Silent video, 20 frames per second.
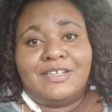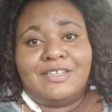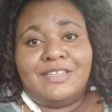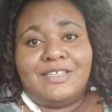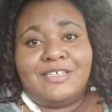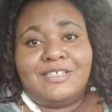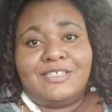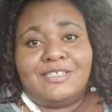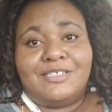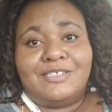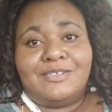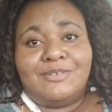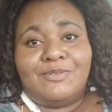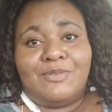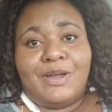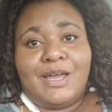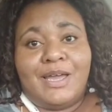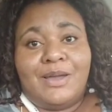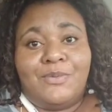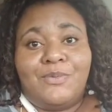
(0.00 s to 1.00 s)
this
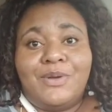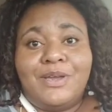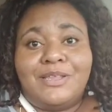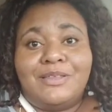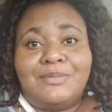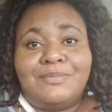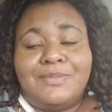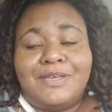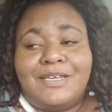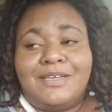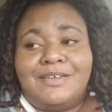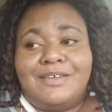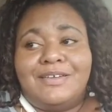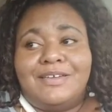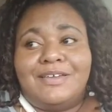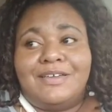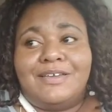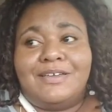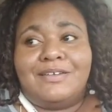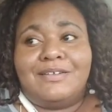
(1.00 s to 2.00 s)
ride with me
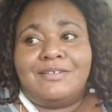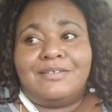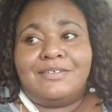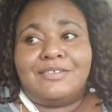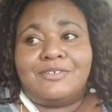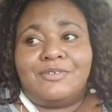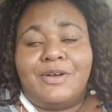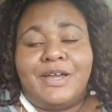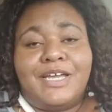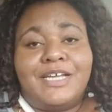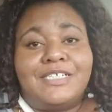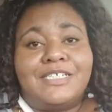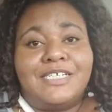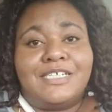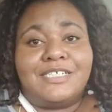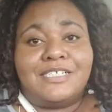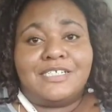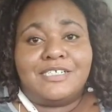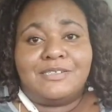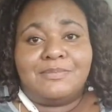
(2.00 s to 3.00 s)
and as crazy
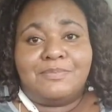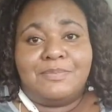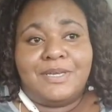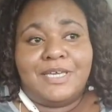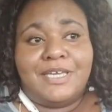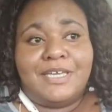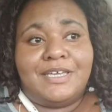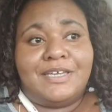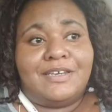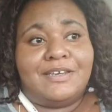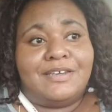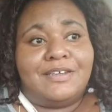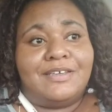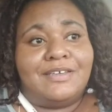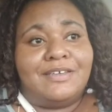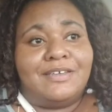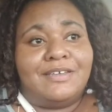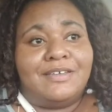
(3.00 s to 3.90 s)
as it's been